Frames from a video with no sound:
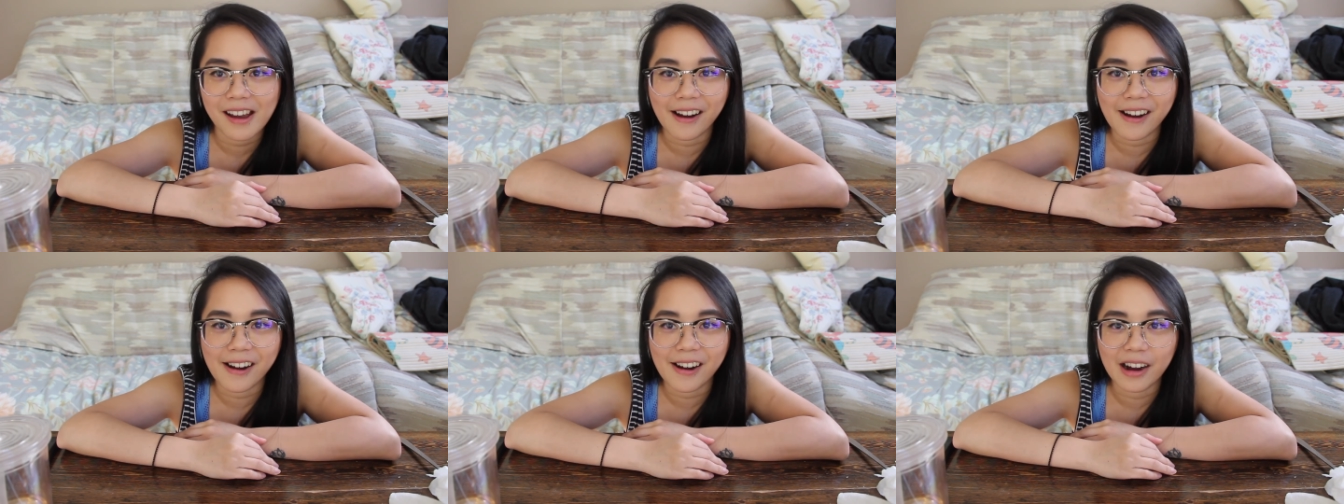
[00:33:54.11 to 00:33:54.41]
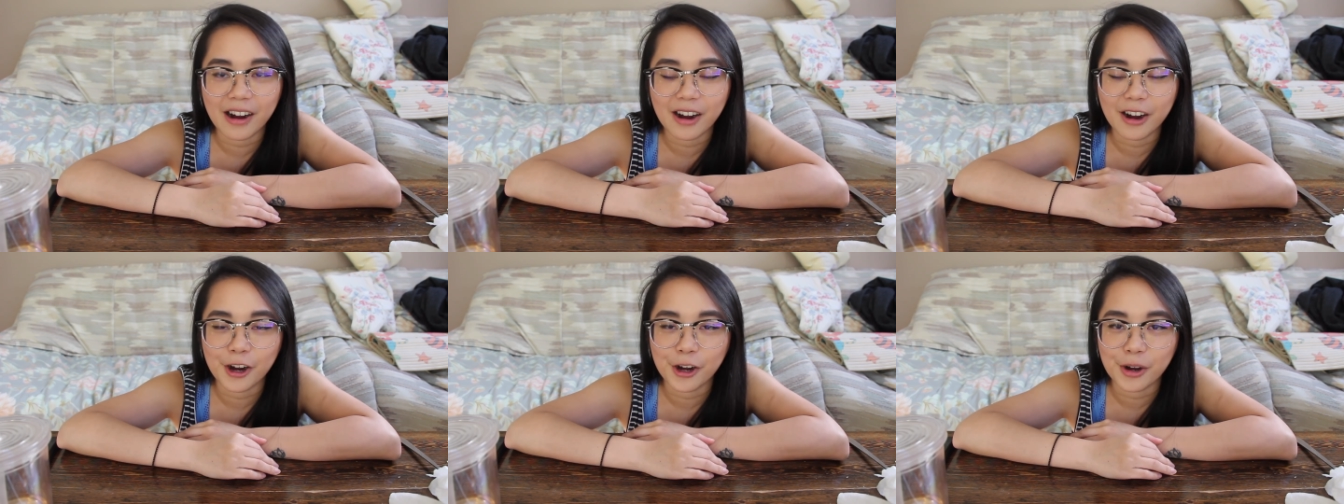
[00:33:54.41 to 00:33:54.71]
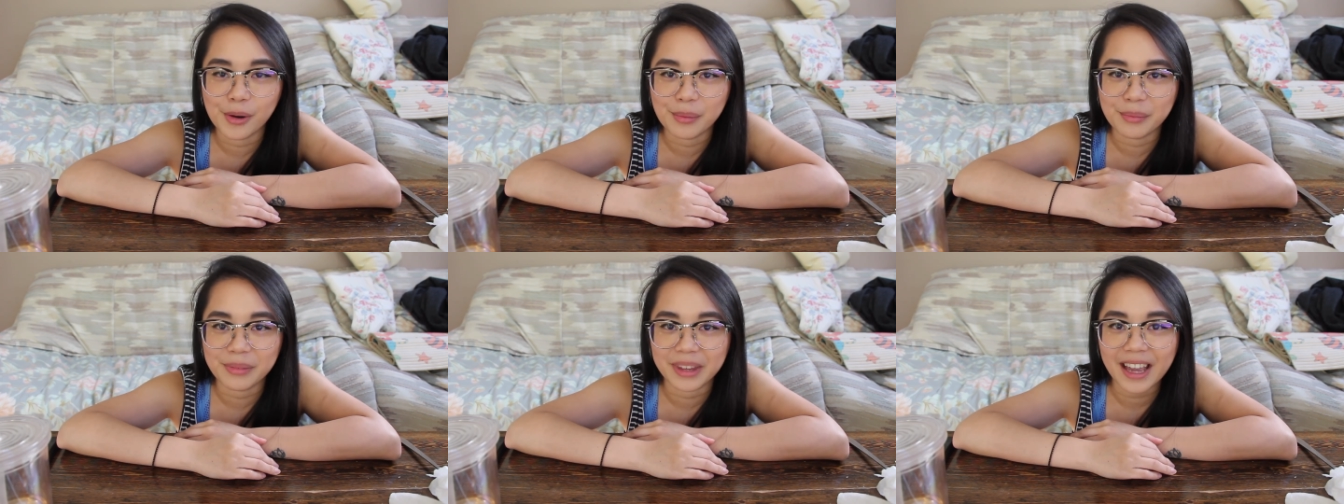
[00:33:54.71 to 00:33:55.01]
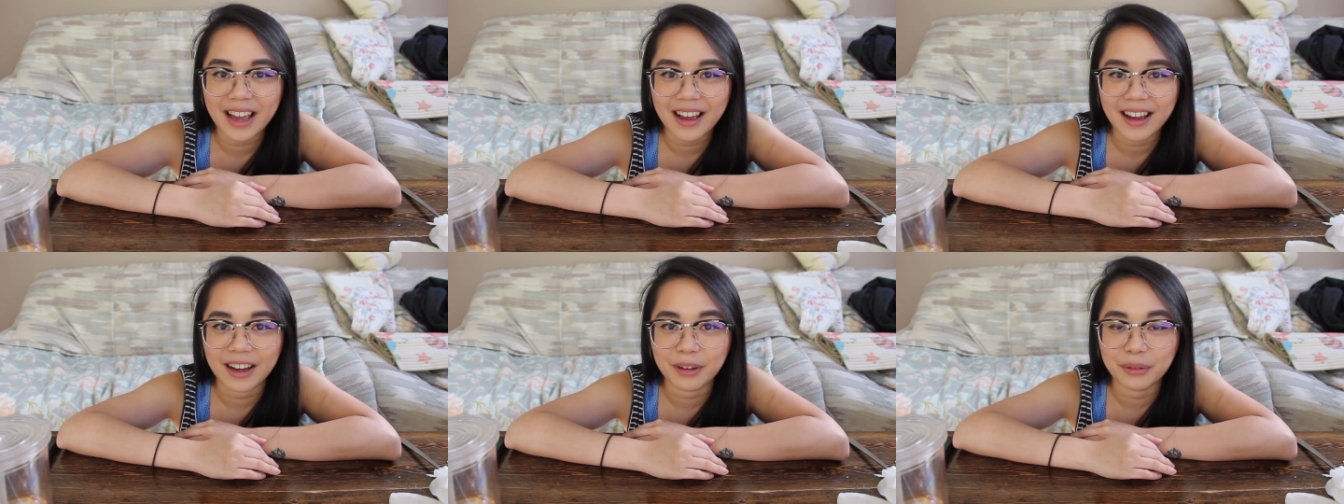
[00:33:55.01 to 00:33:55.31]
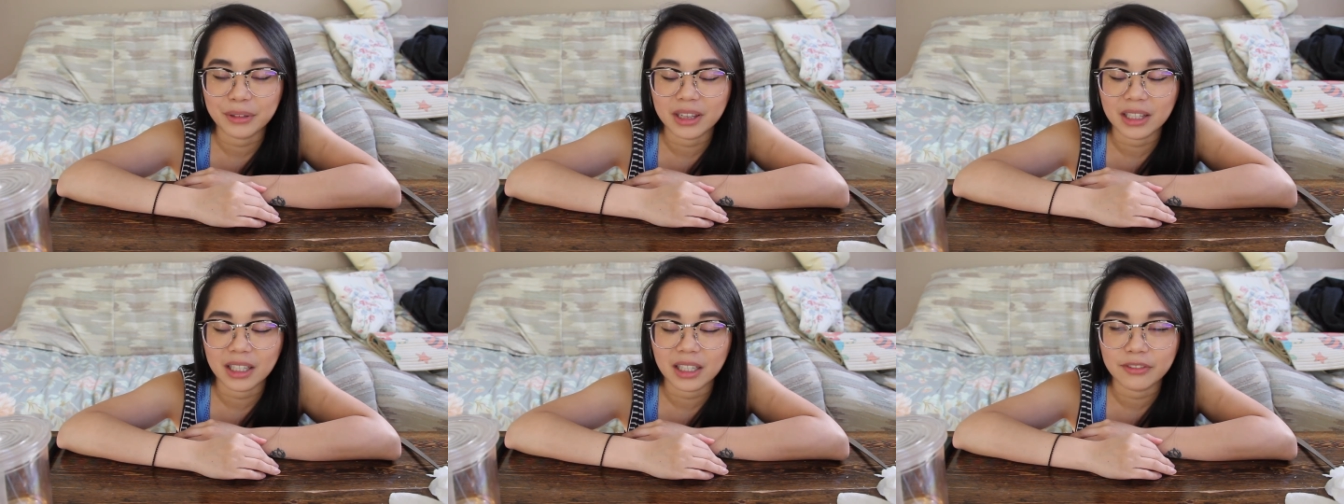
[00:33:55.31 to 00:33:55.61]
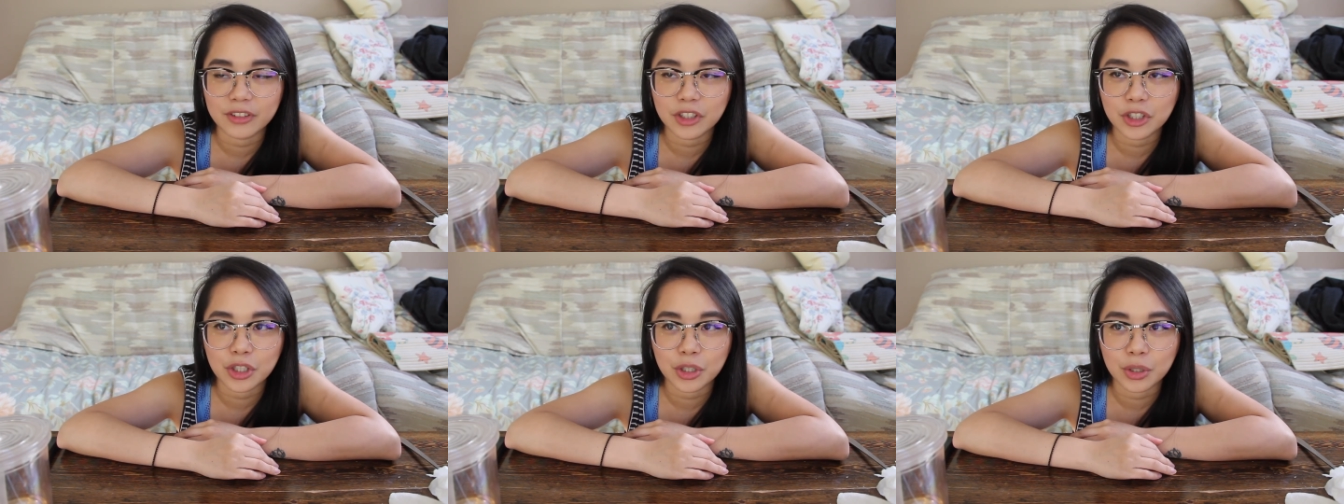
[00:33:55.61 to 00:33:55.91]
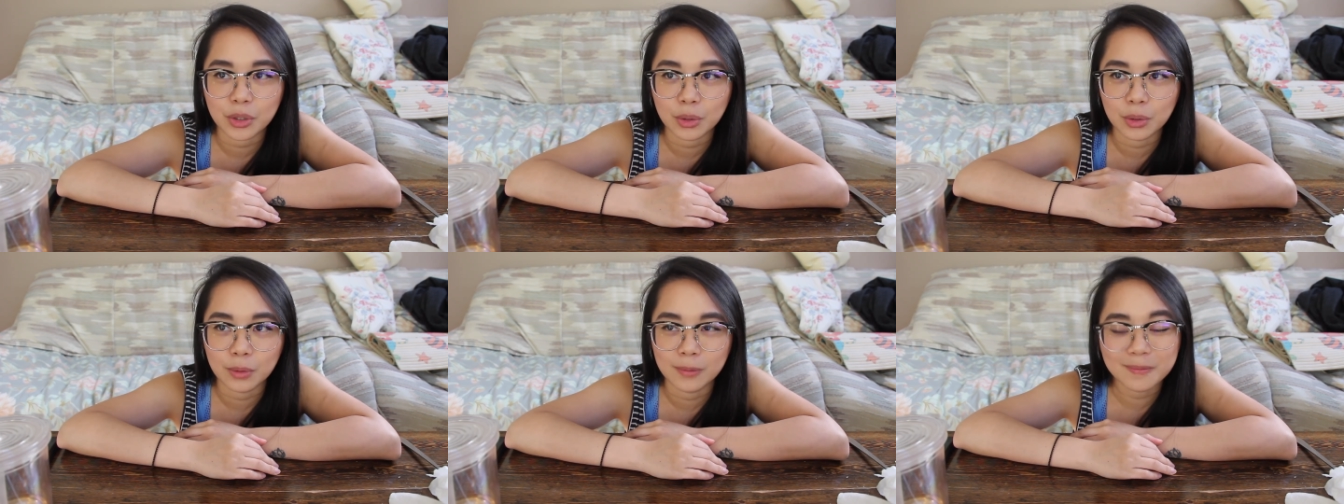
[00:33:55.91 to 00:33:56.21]
Um, yeah, I would love
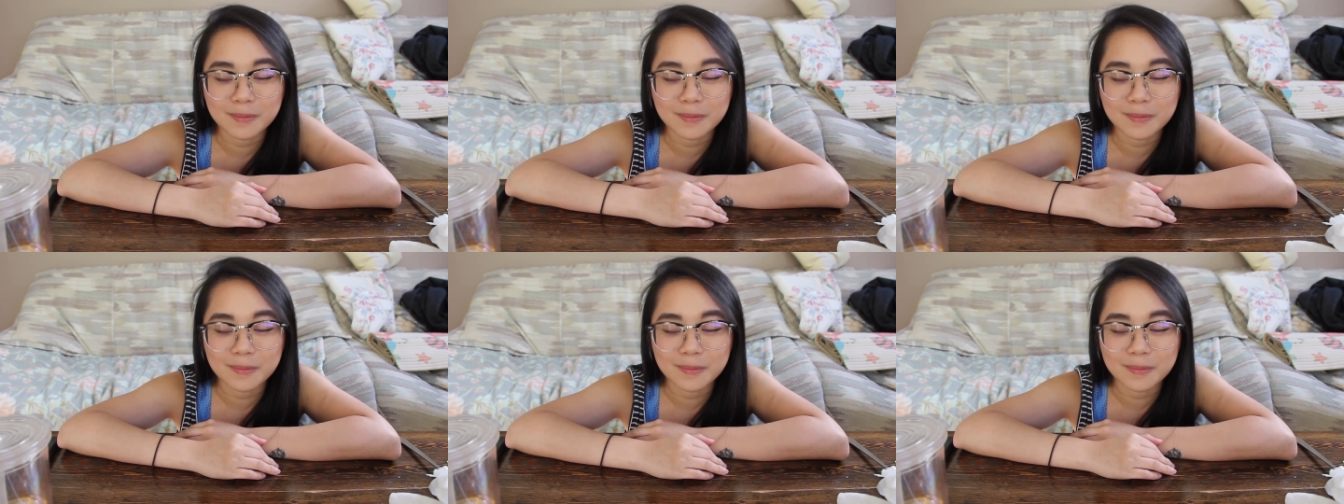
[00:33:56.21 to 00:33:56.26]
to